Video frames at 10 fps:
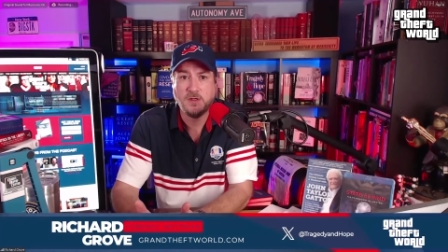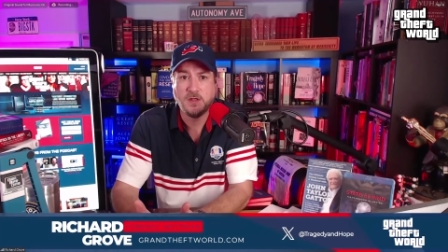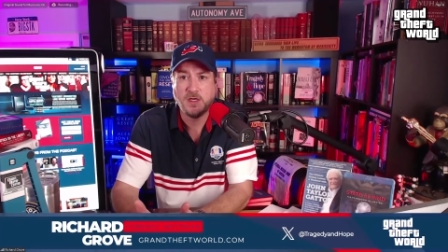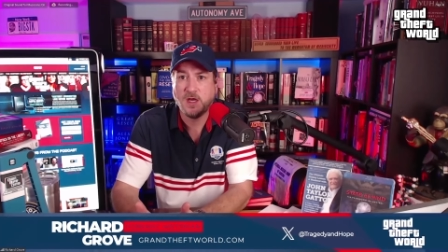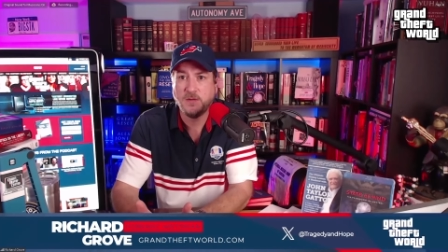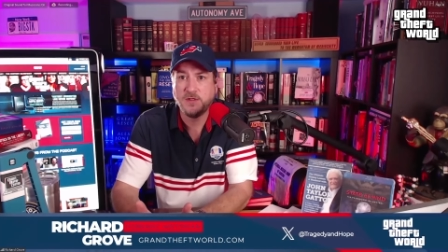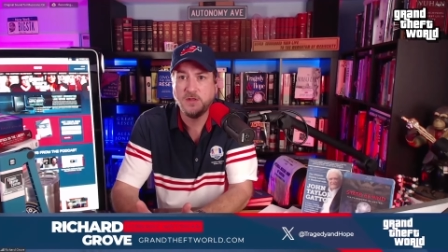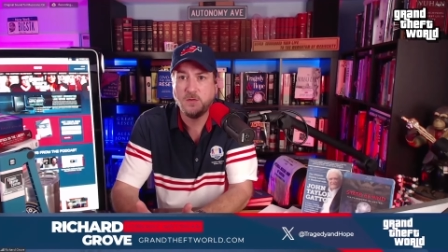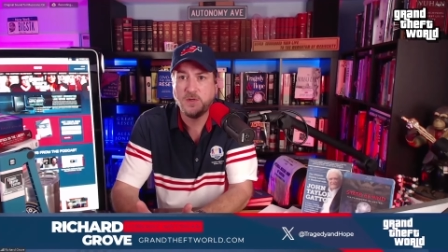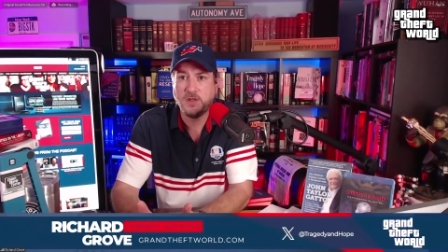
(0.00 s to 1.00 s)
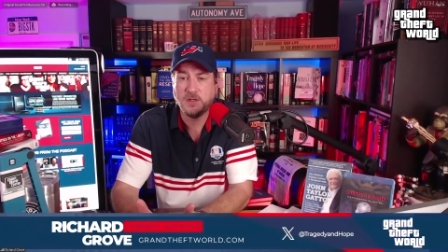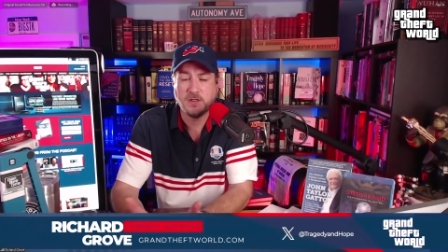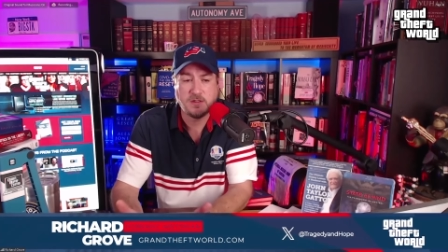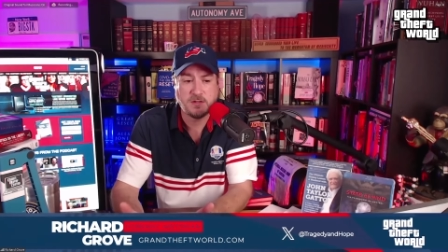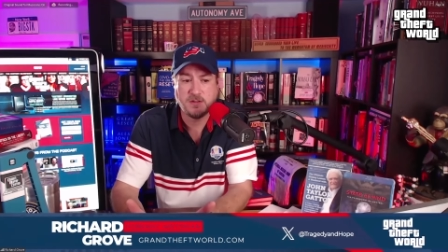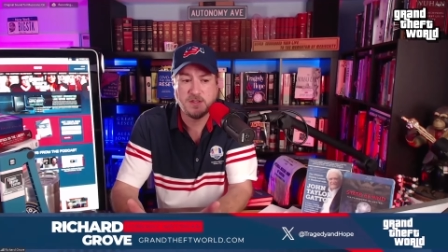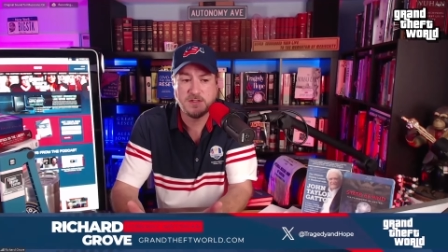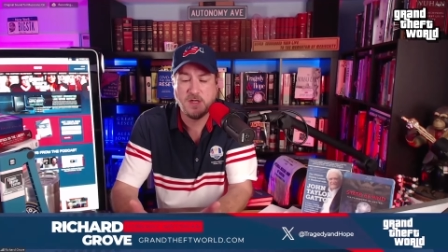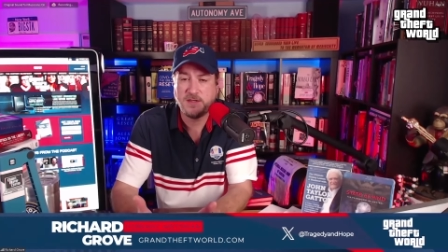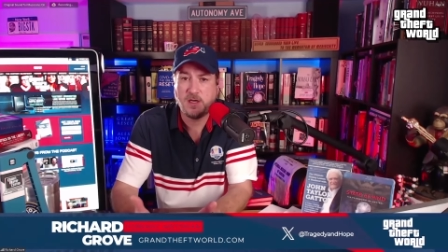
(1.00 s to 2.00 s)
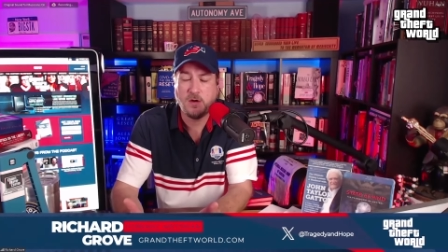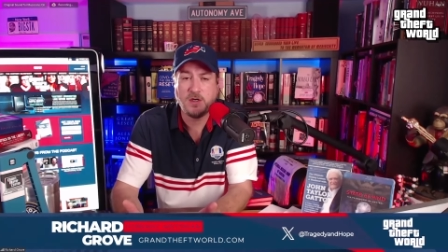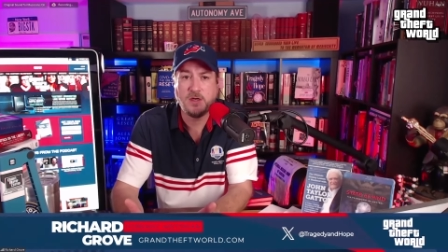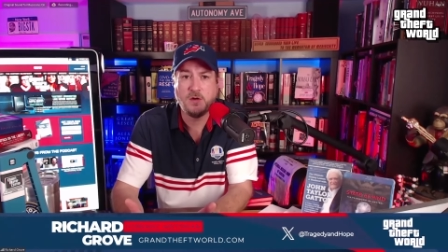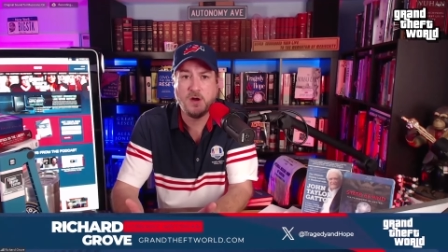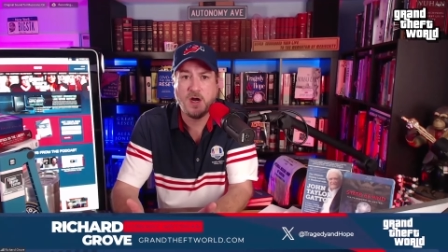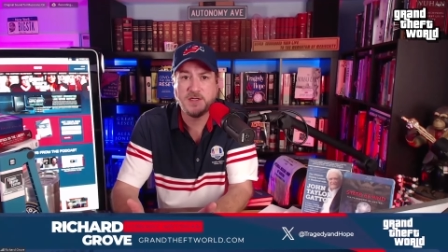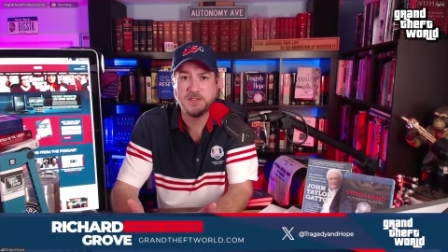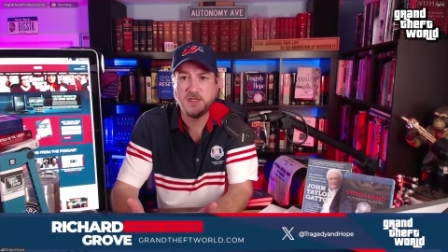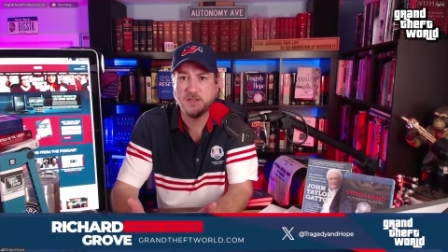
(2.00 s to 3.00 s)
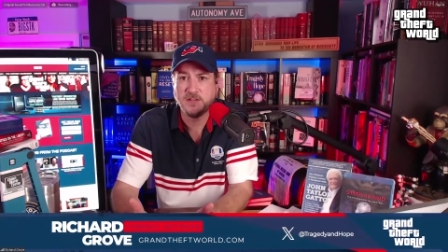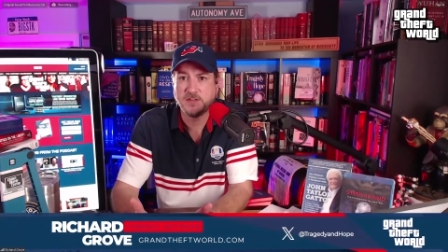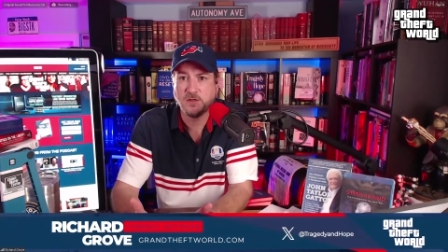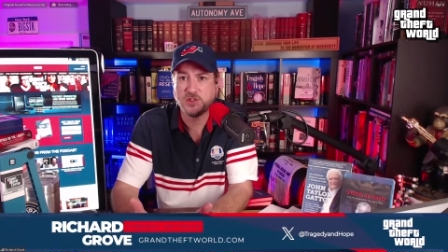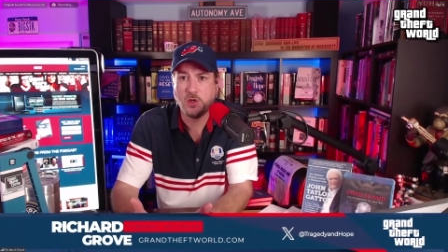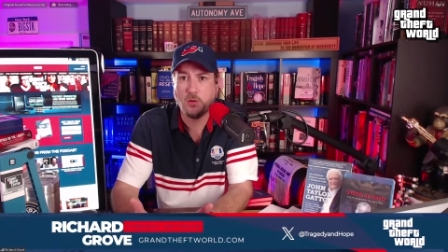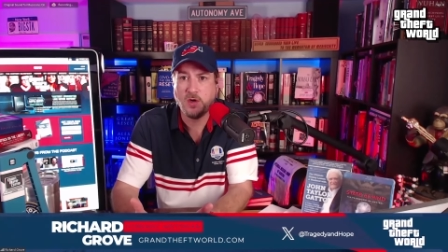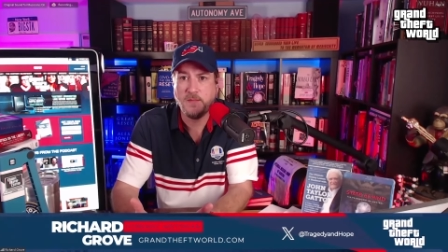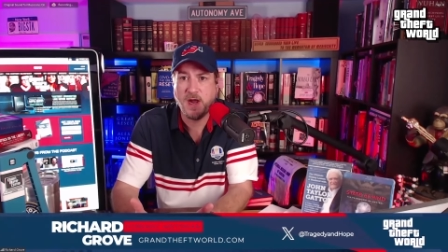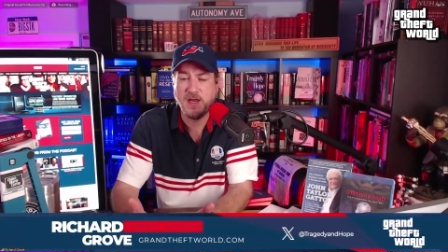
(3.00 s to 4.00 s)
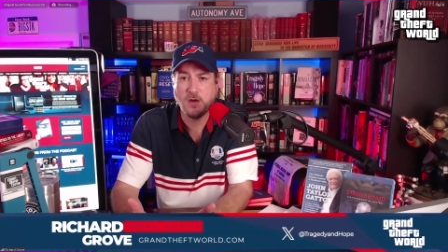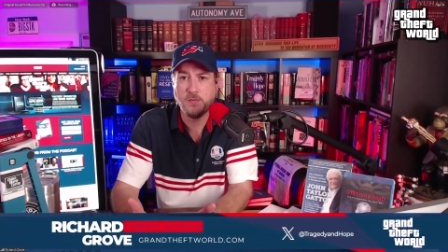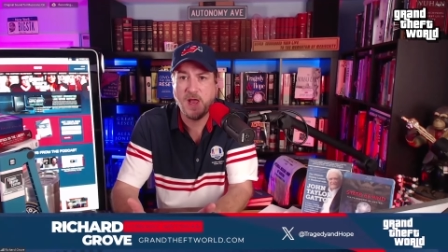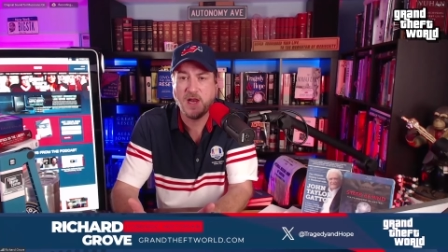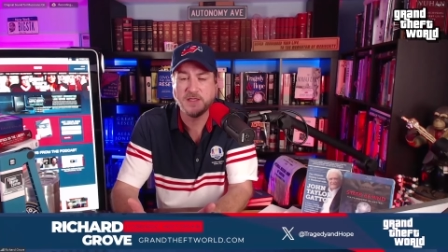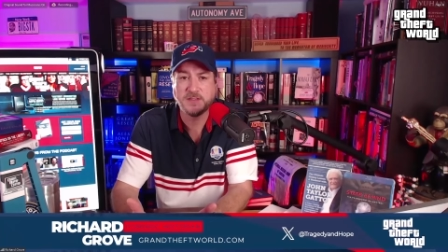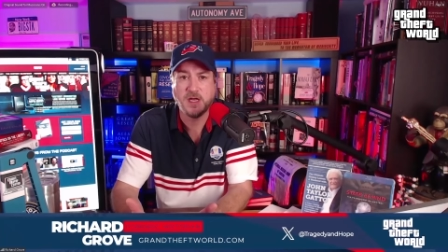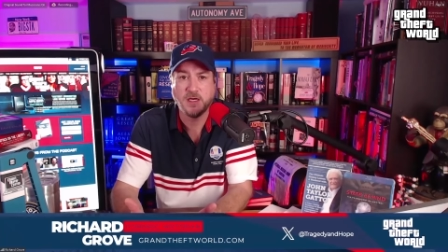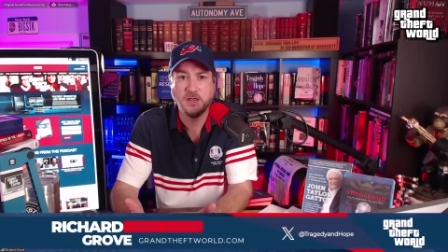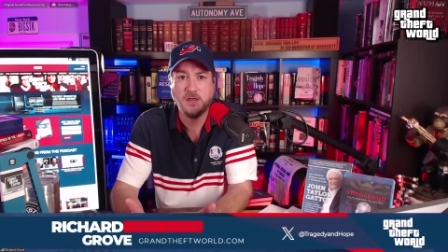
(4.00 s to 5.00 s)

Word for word: Like nobody, like it's not that hard to go to Odyssey and search Golda Meir Palestine.